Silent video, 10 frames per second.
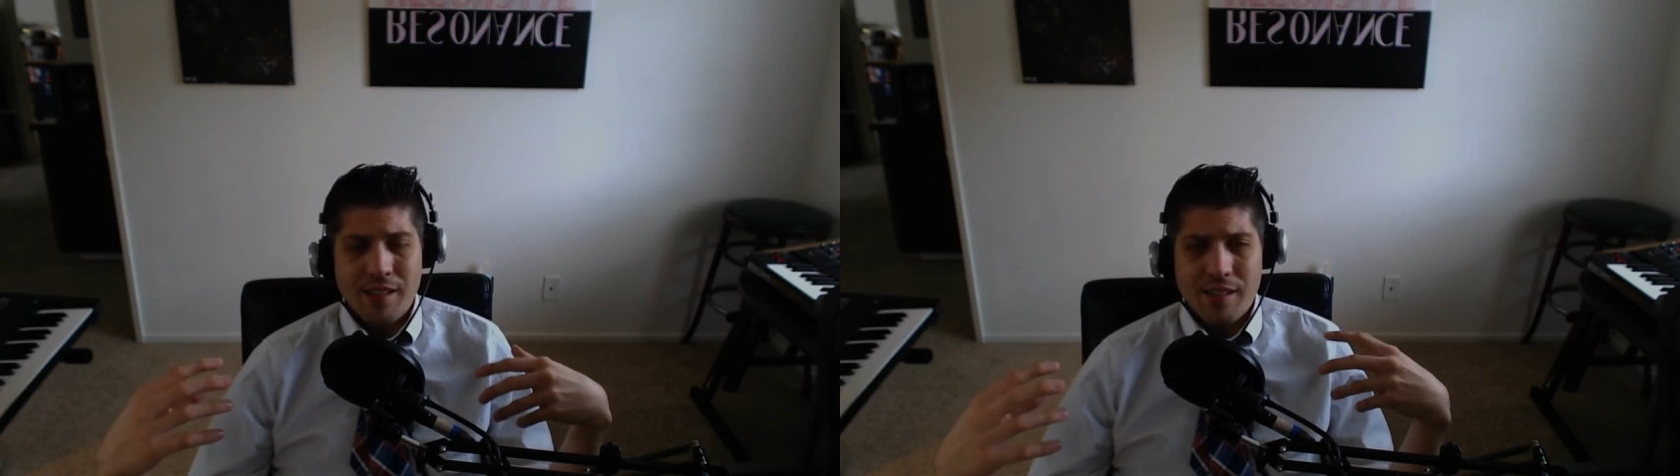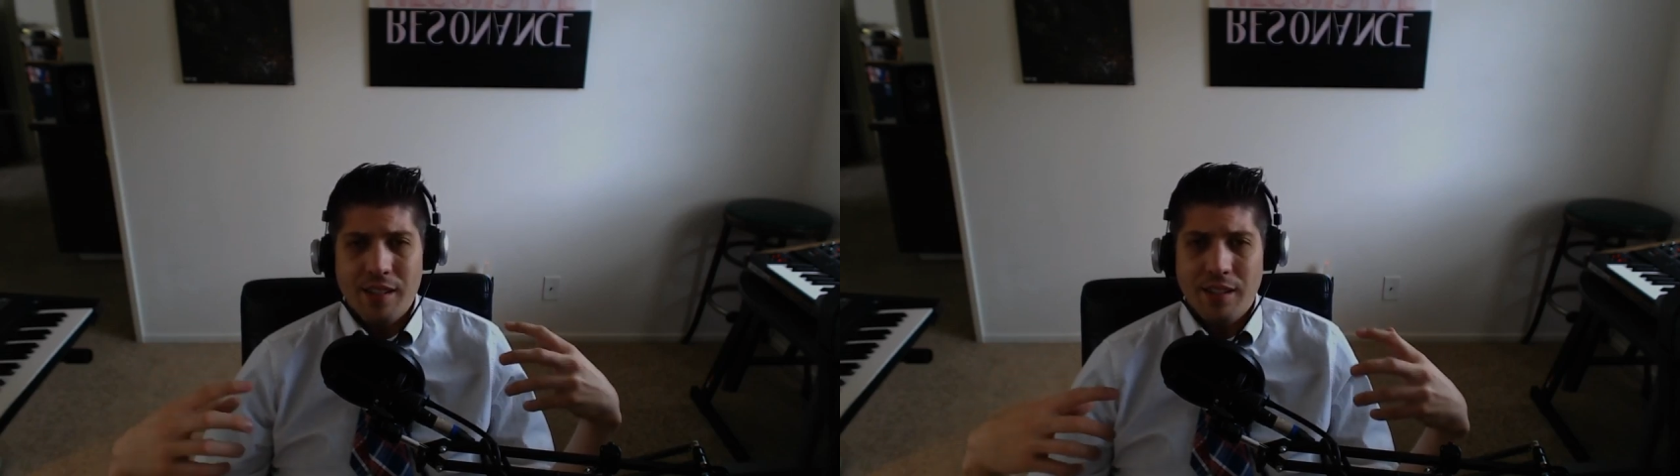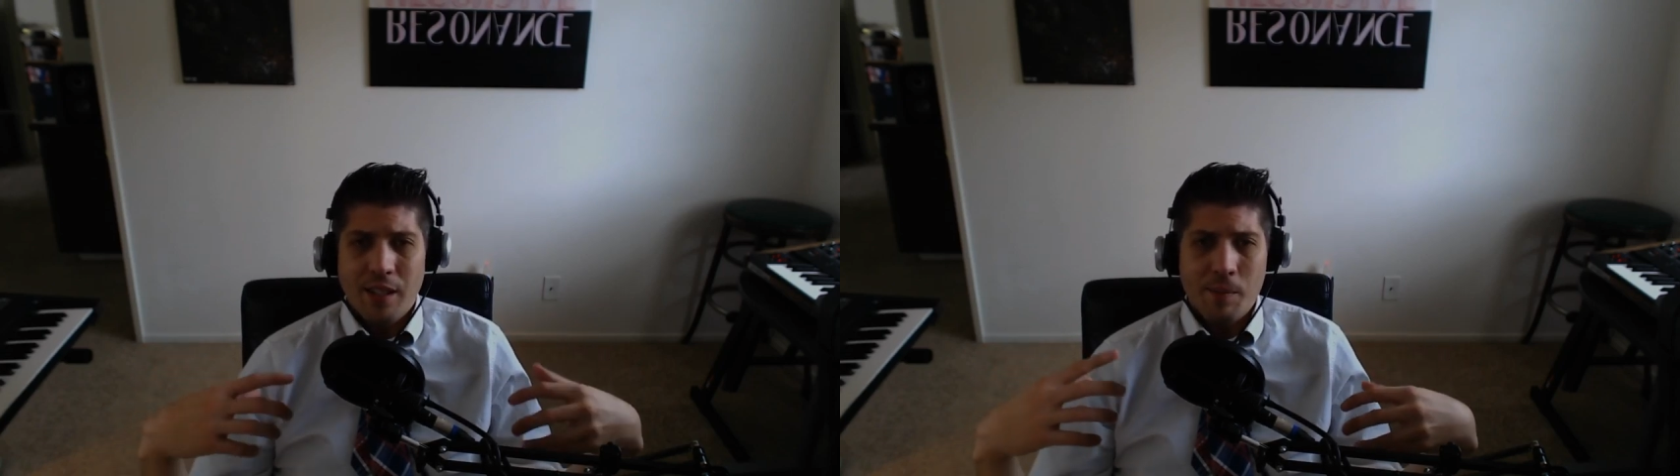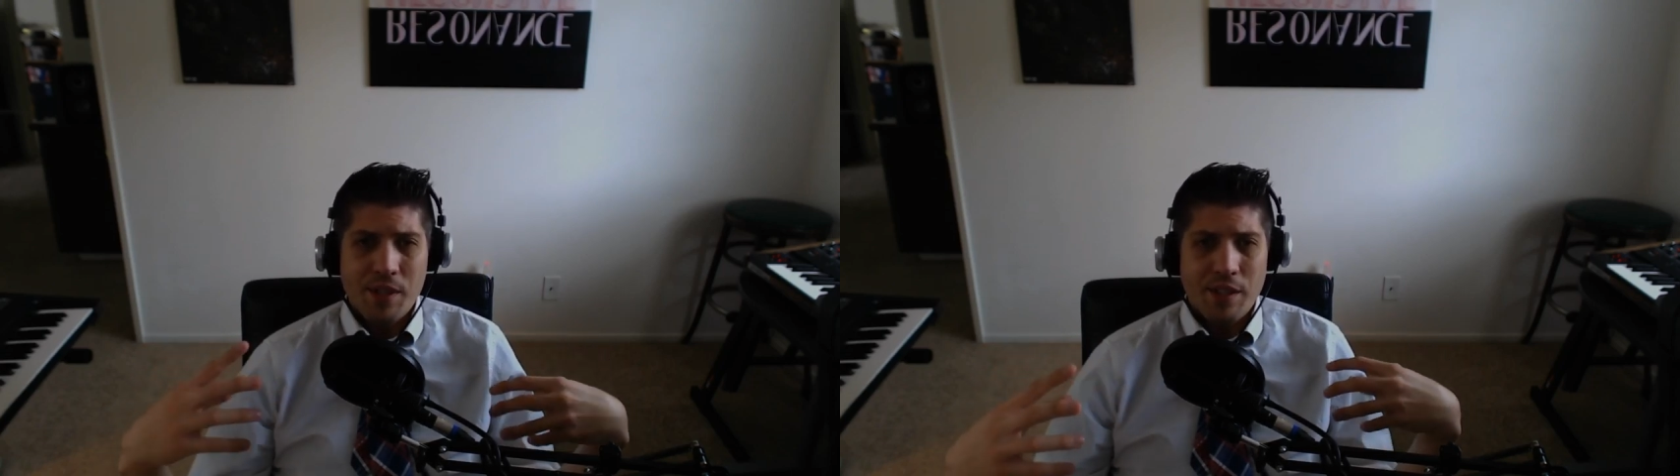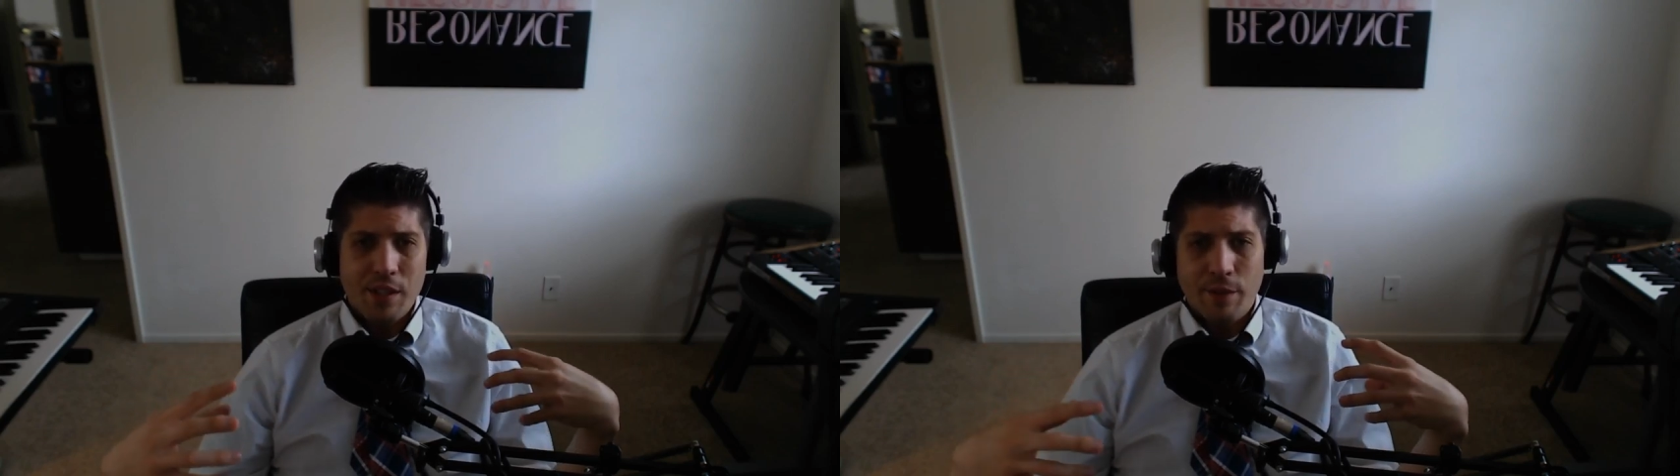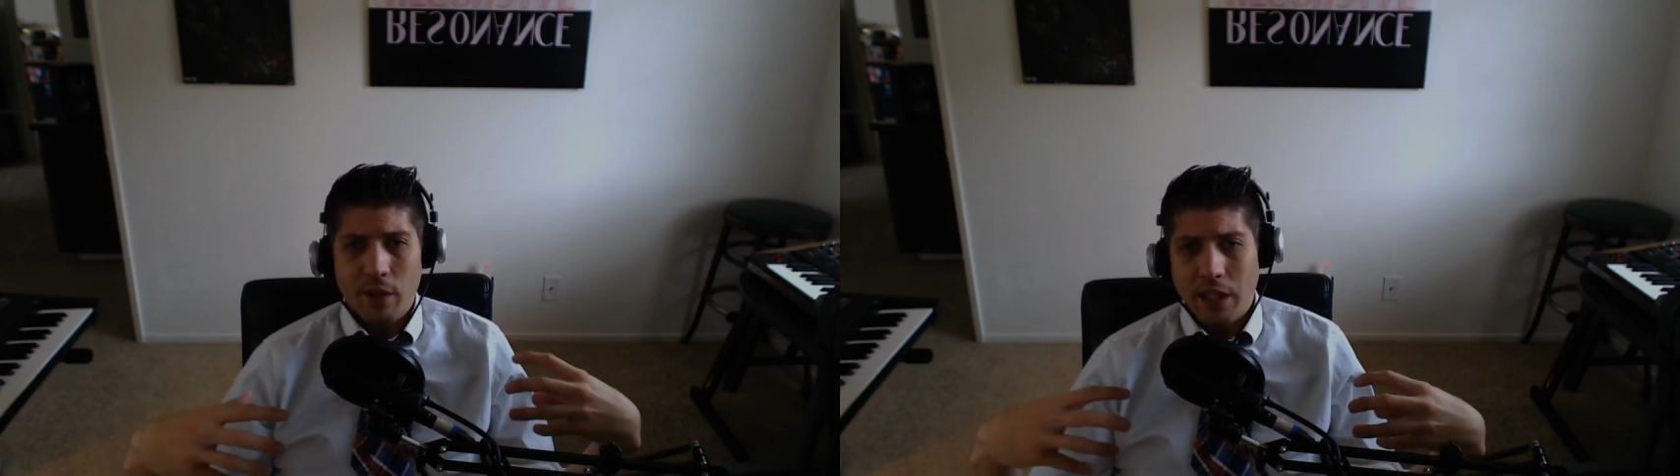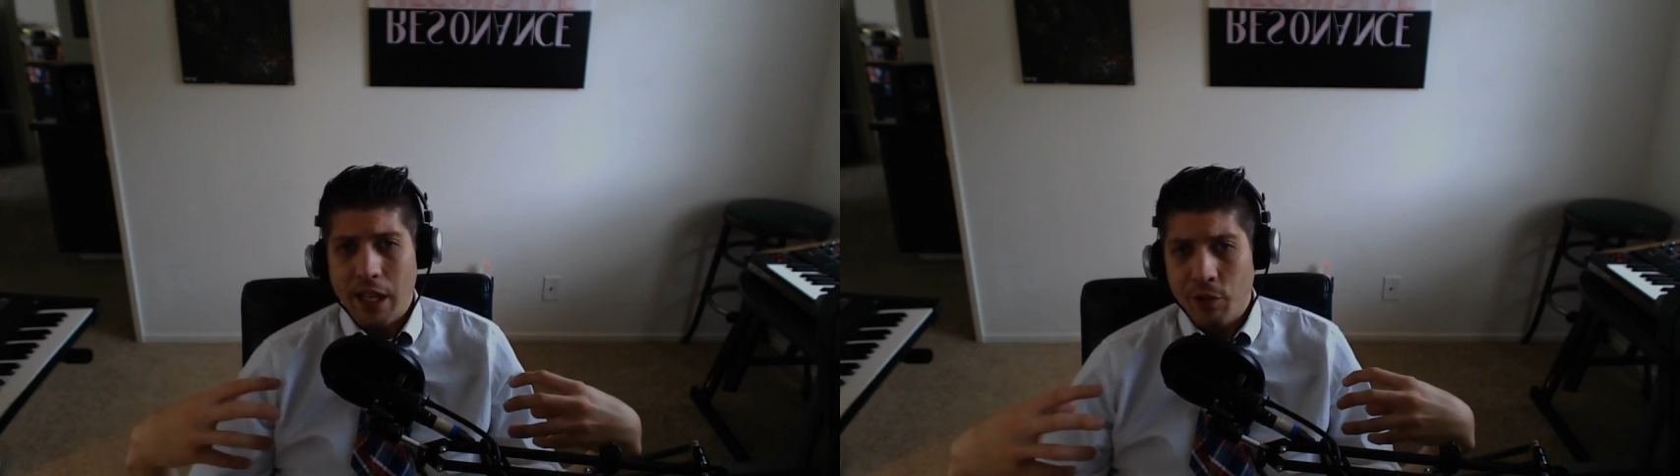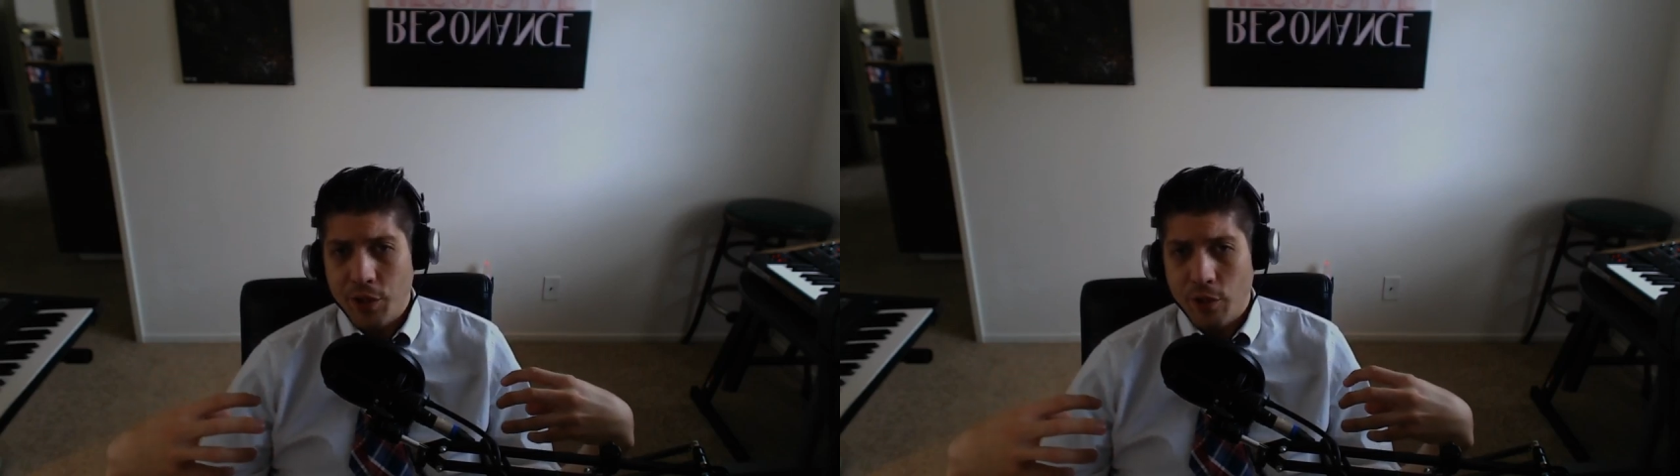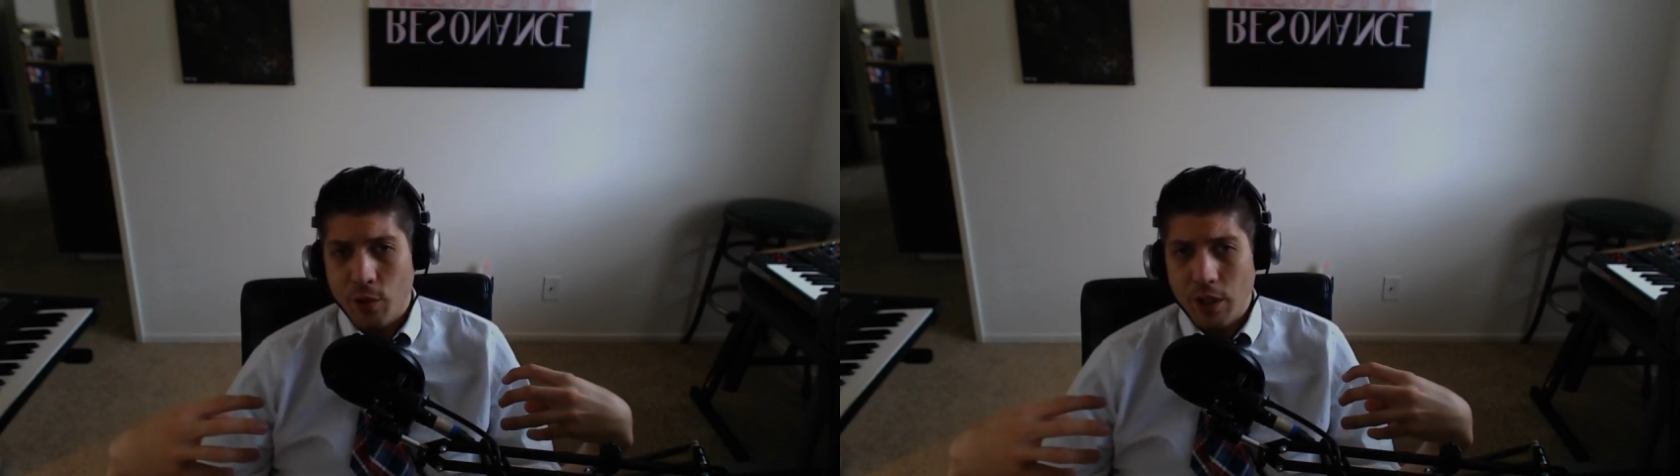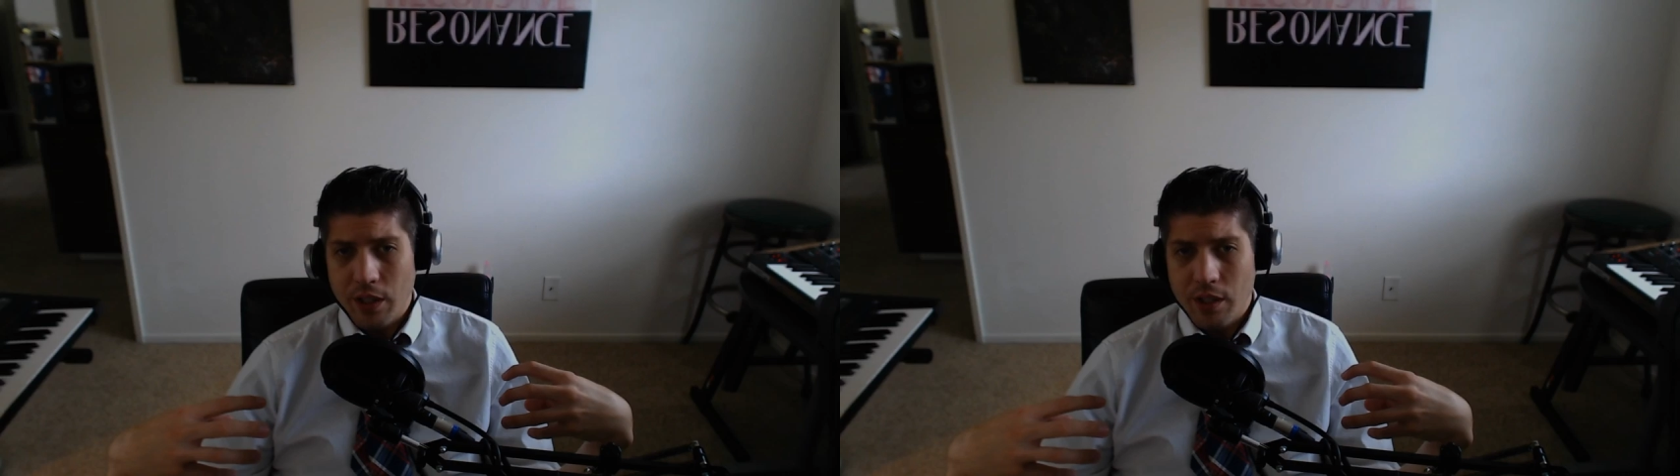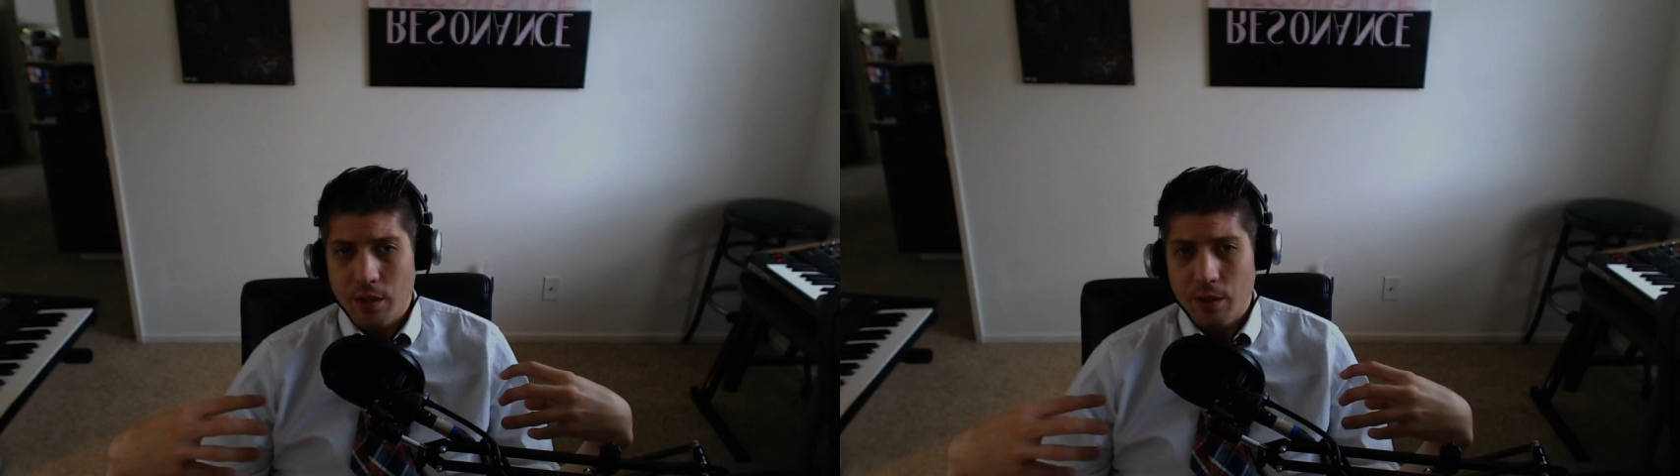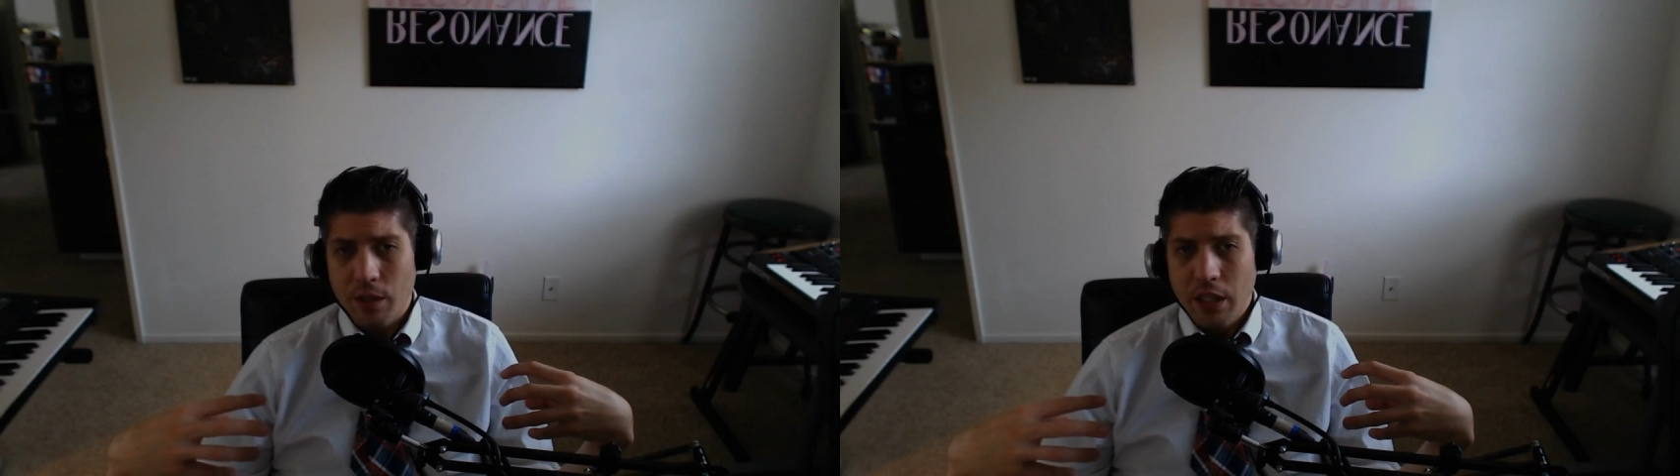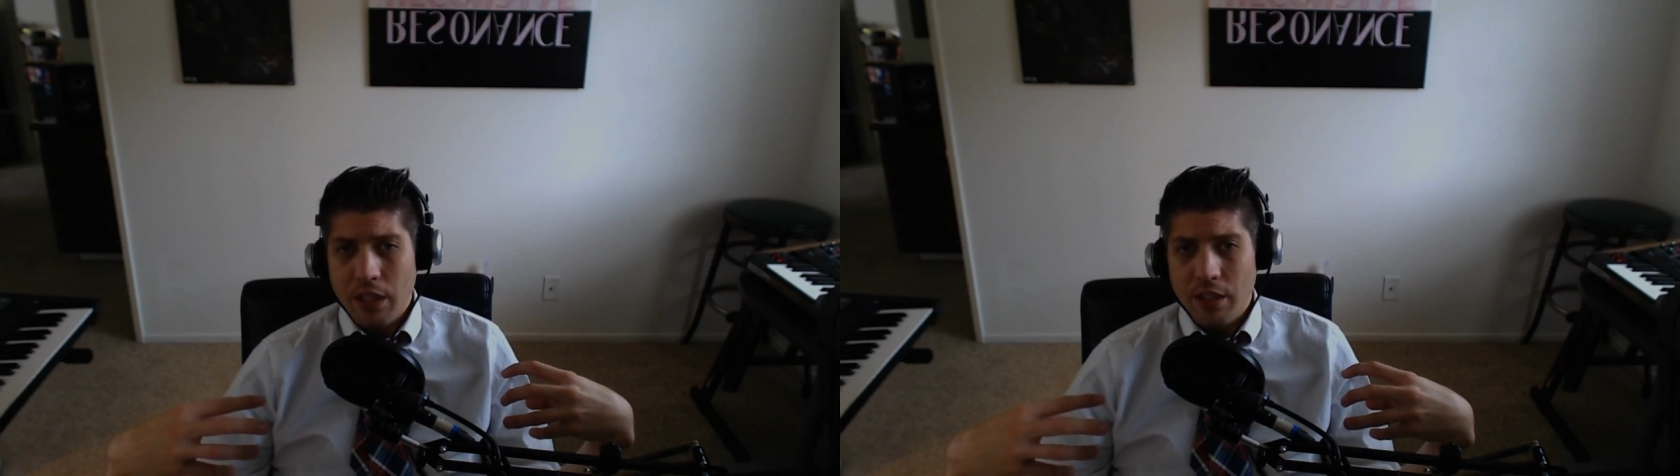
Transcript: sin comes in different levels according to